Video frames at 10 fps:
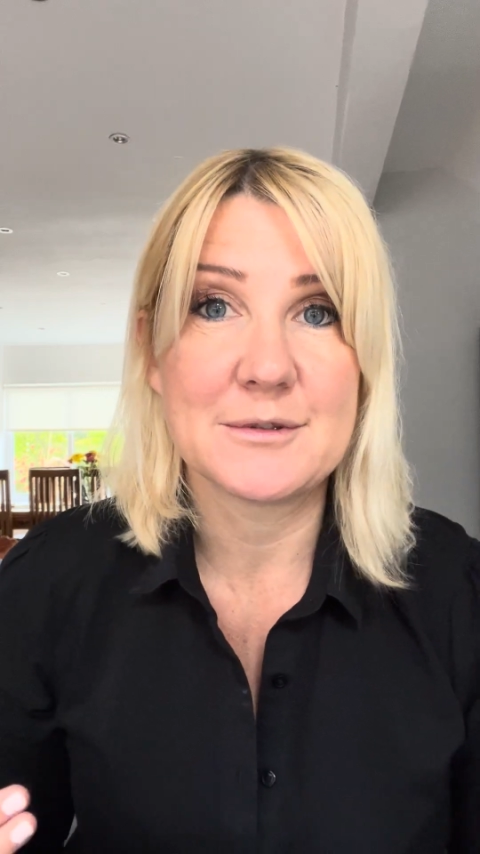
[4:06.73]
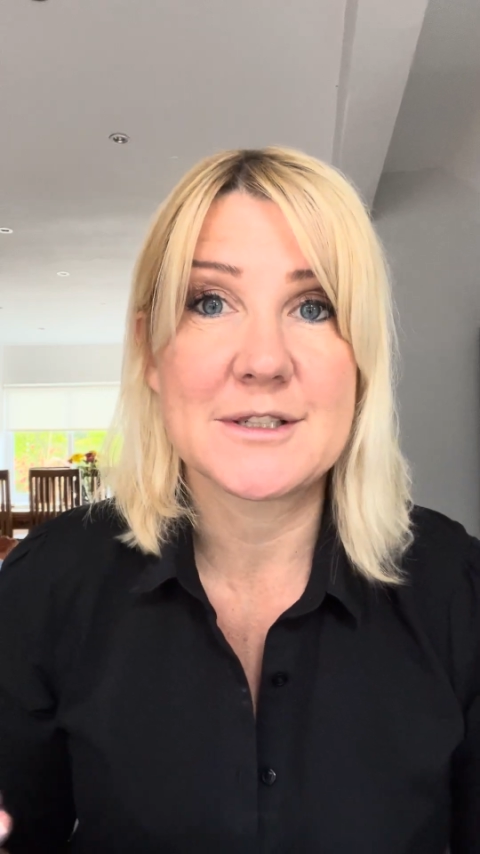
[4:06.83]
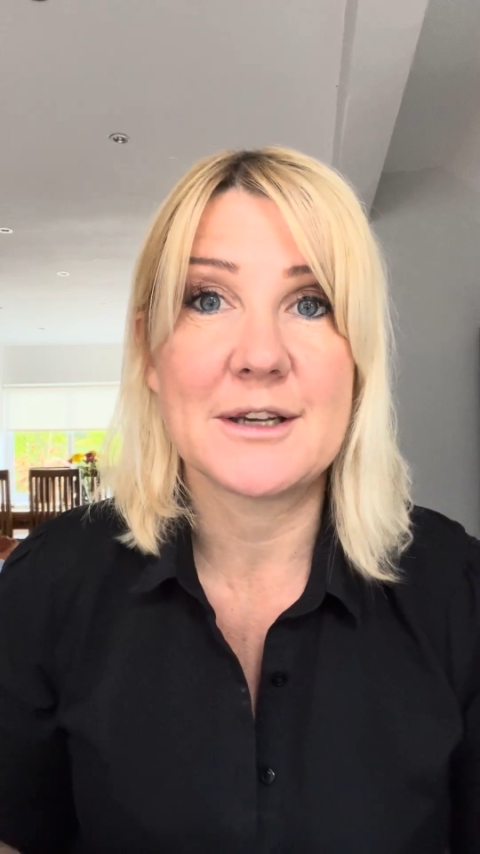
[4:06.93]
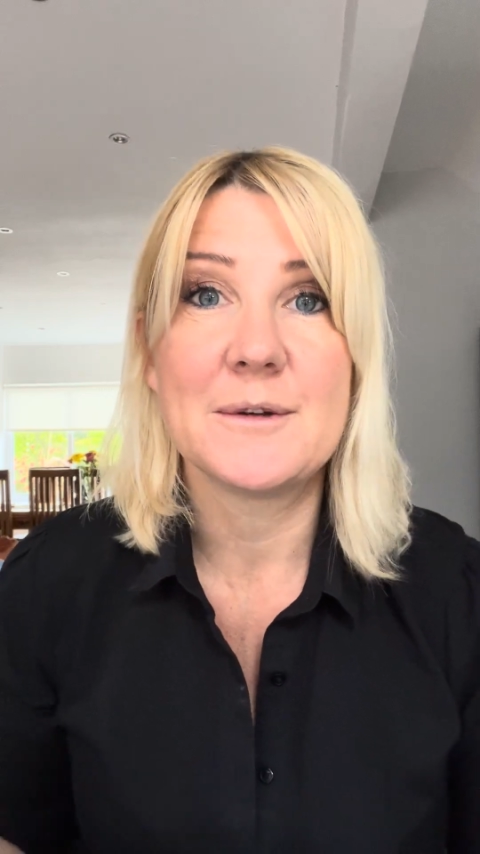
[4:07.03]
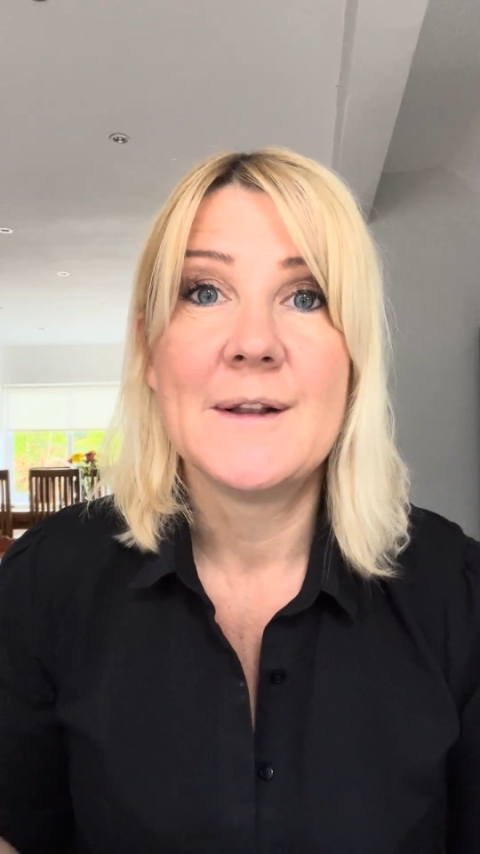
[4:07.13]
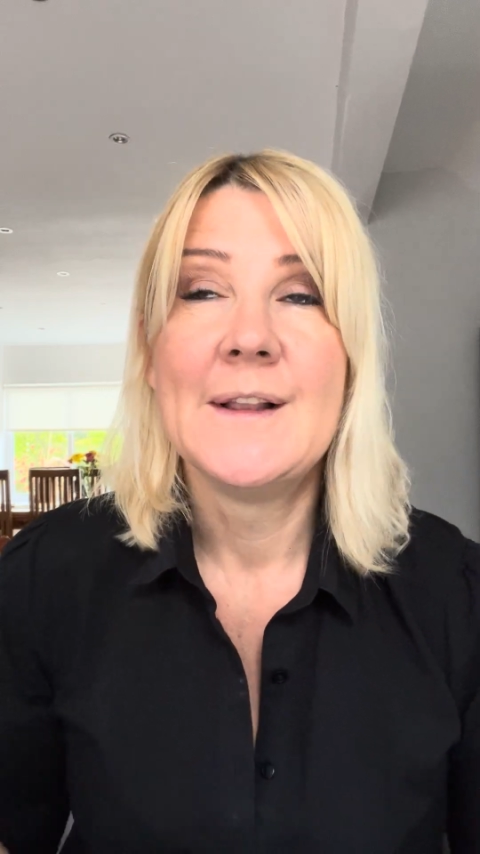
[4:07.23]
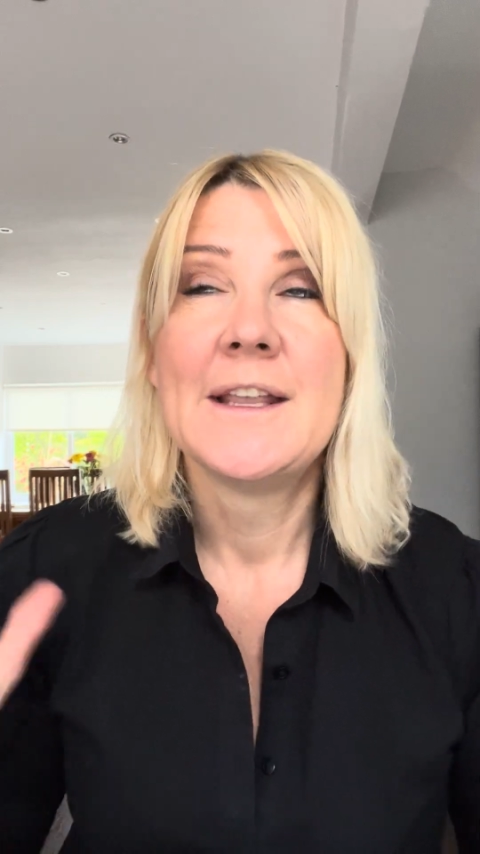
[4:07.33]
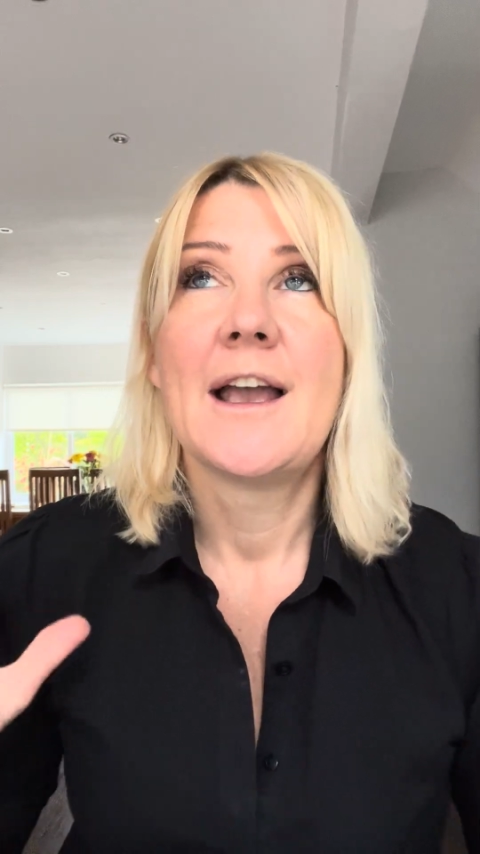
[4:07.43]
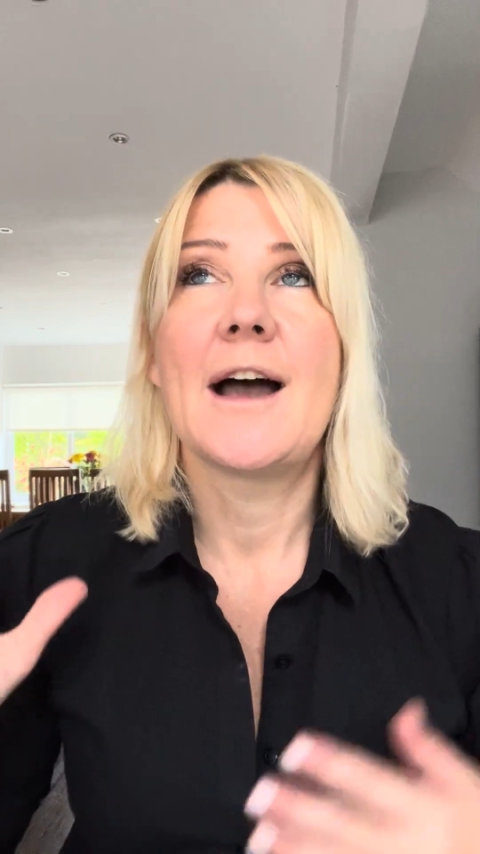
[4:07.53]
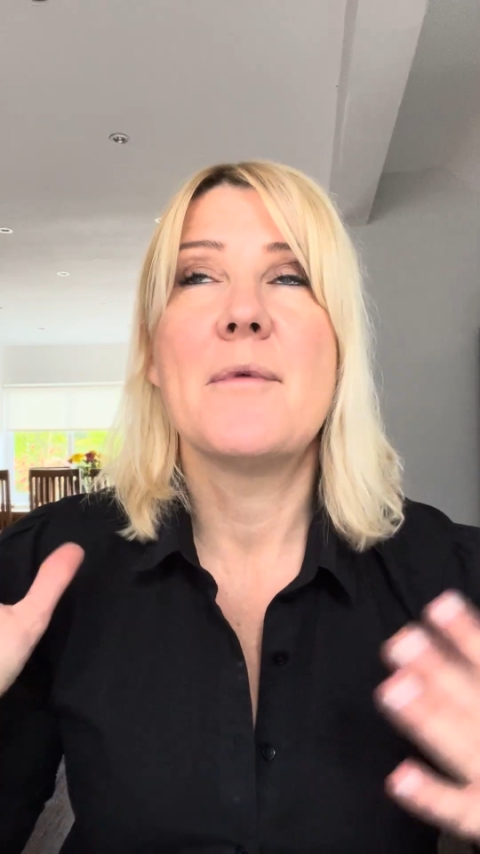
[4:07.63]
So
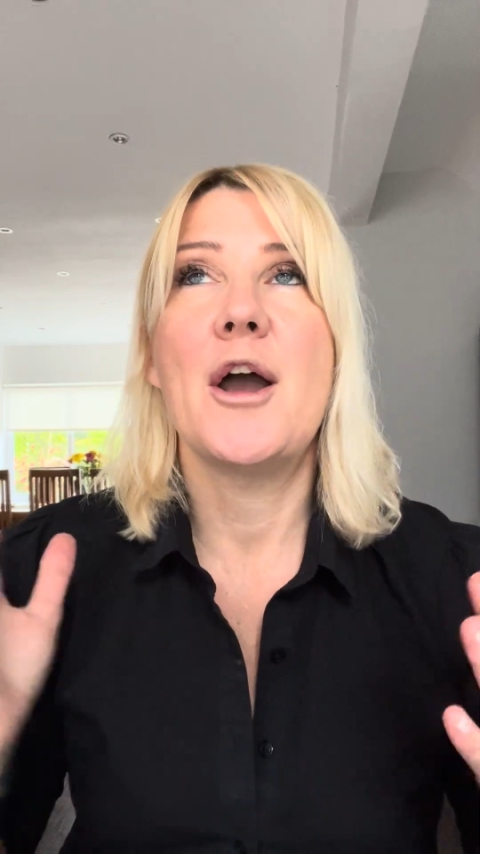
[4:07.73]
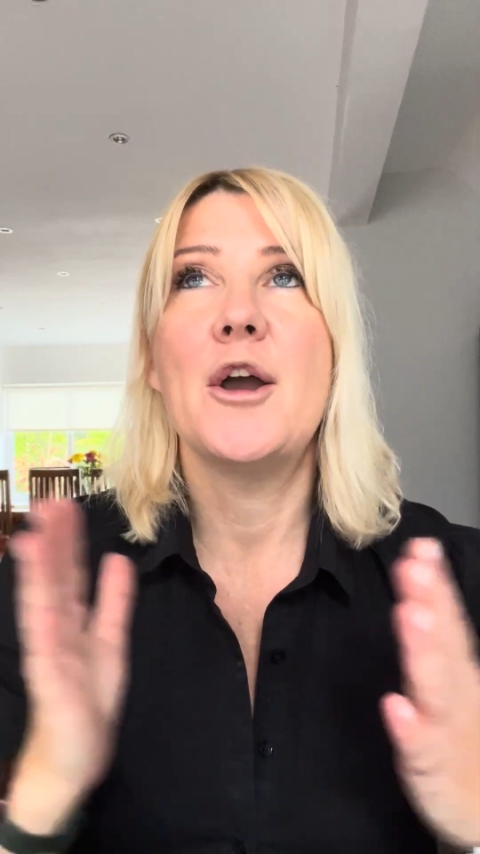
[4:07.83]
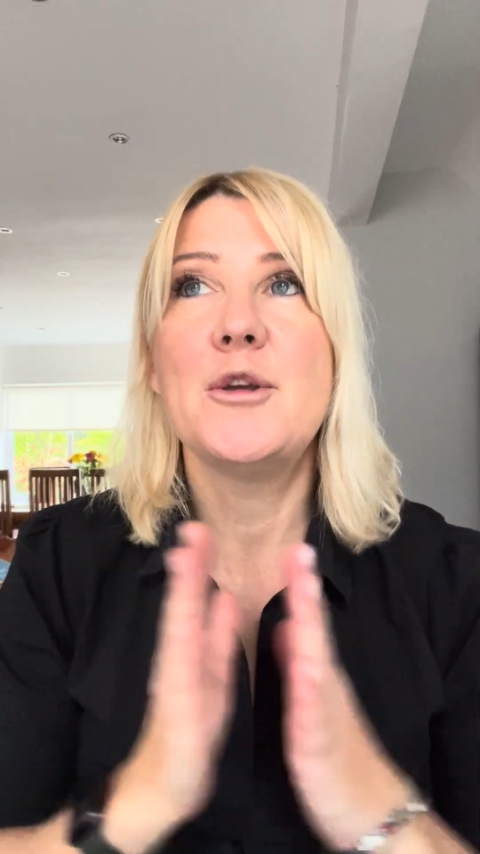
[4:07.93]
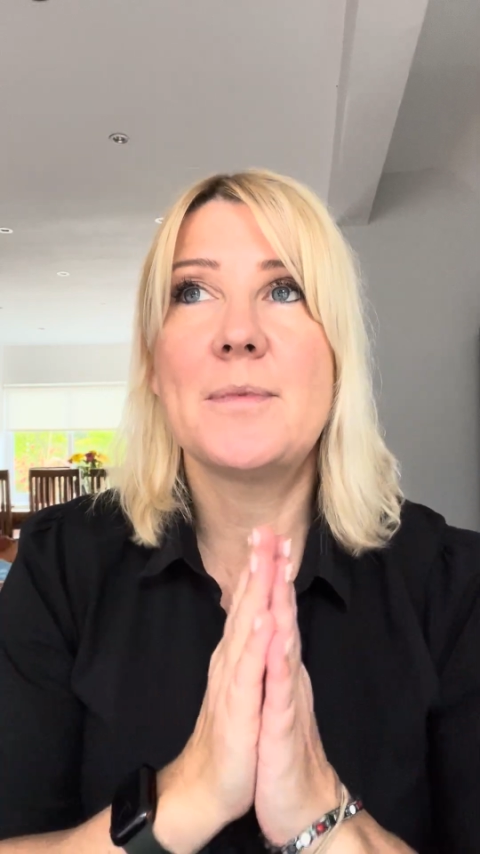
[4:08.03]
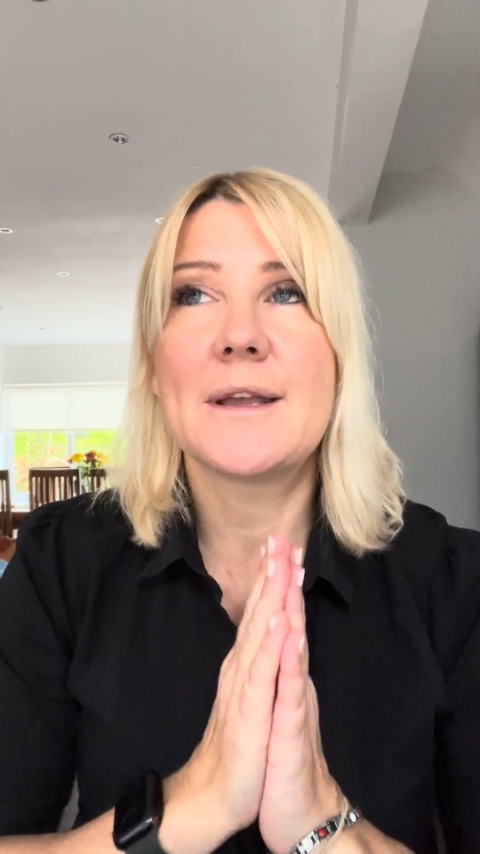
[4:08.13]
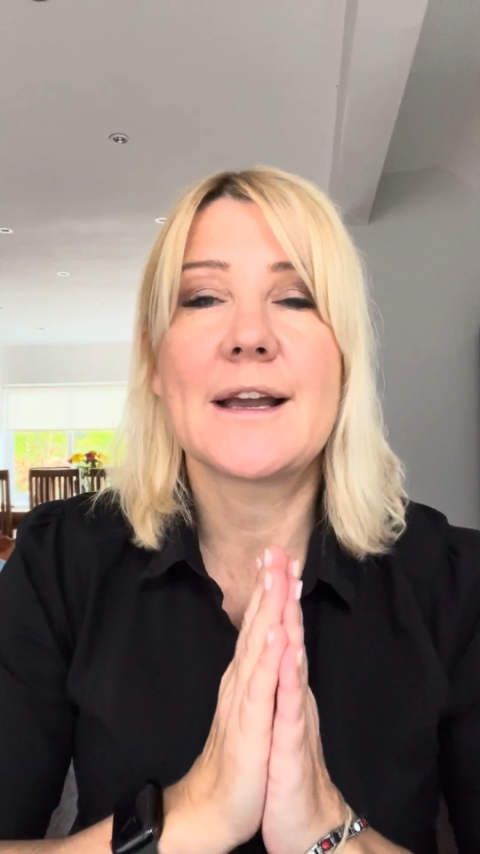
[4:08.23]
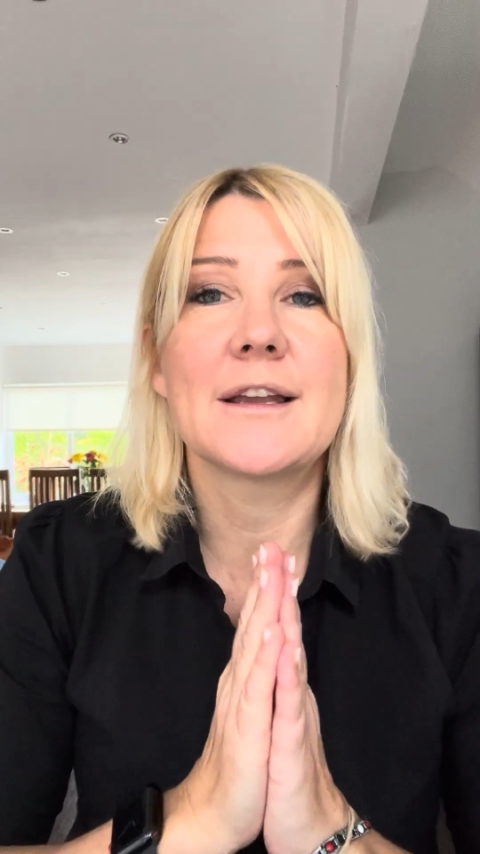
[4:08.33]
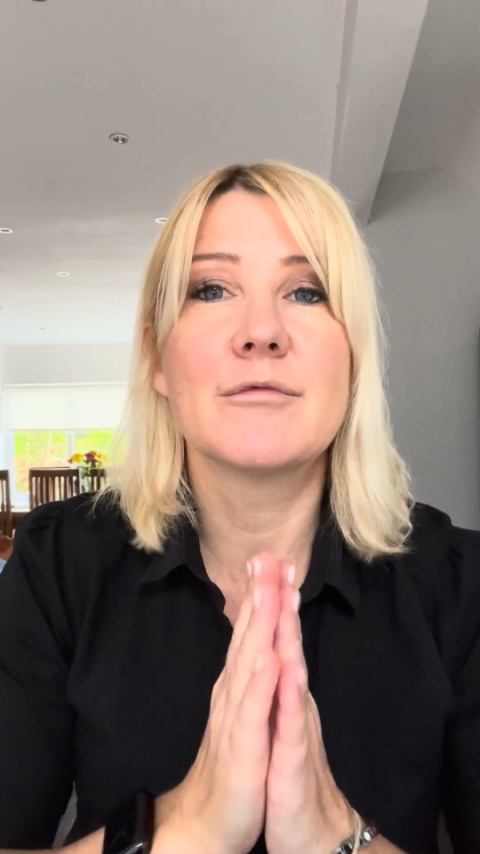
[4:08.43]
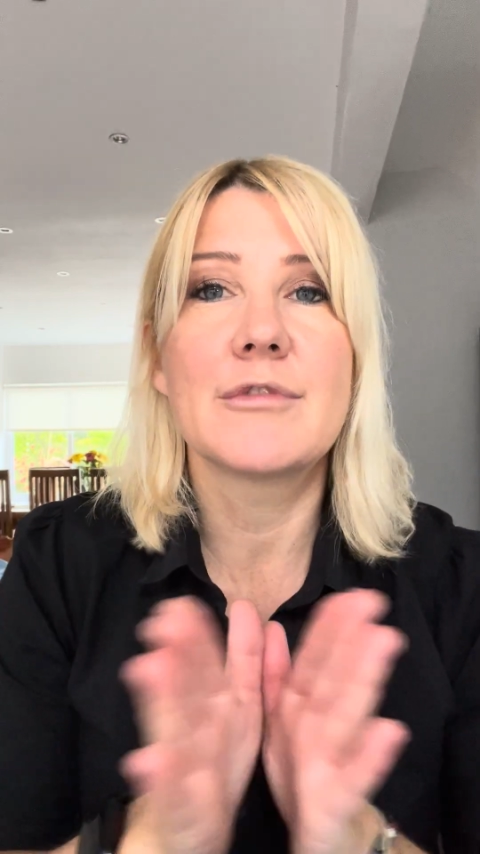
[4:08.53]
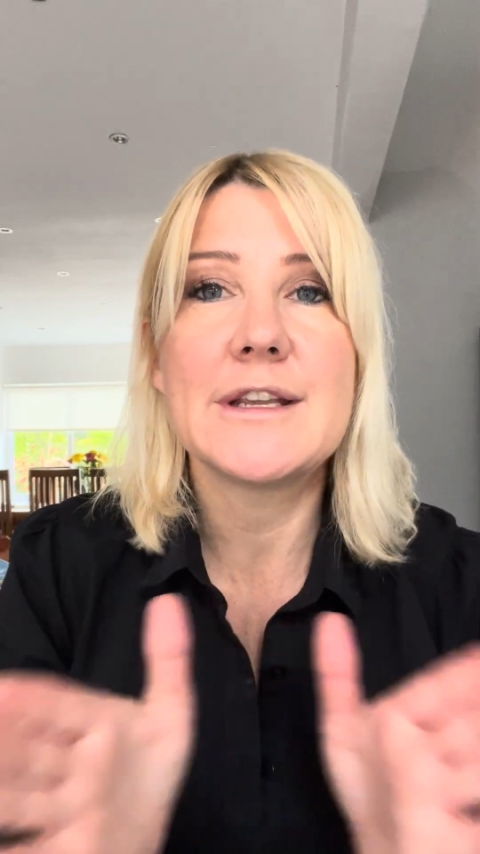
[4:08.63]
I'm hoping I
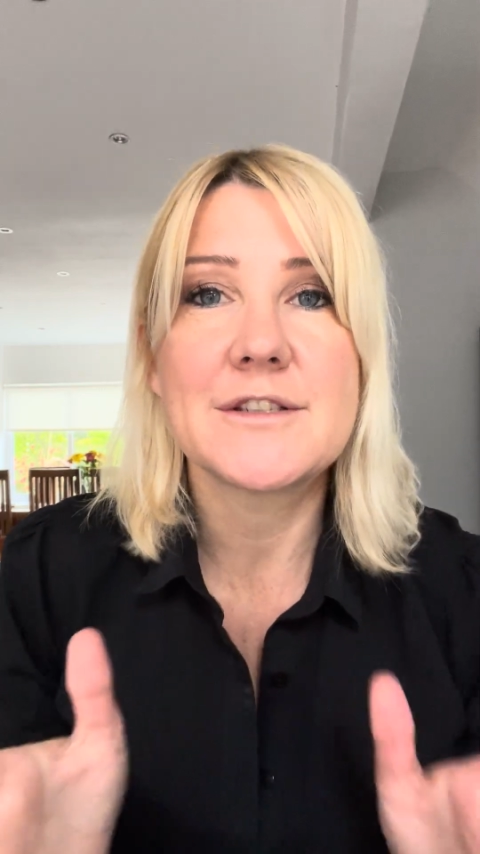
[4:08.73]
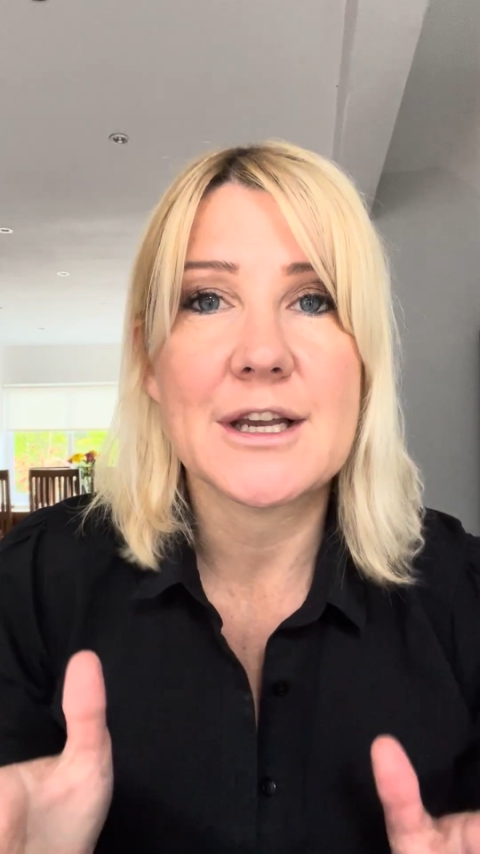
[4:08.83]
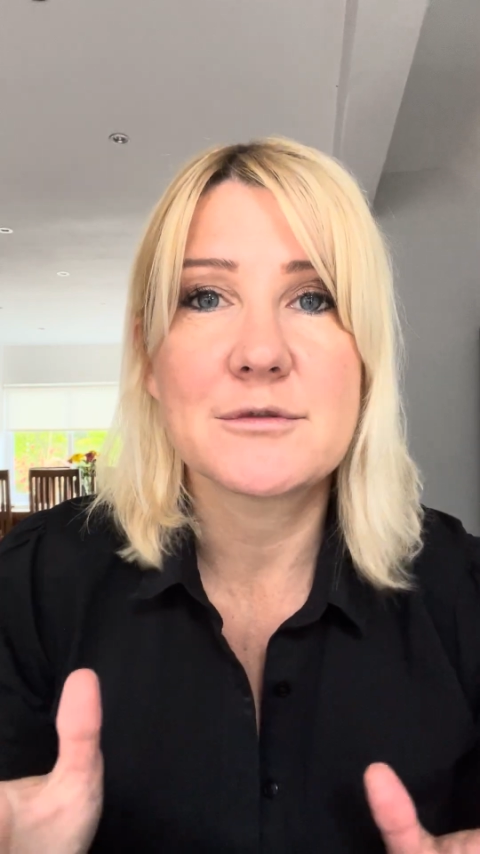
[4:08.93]
can reach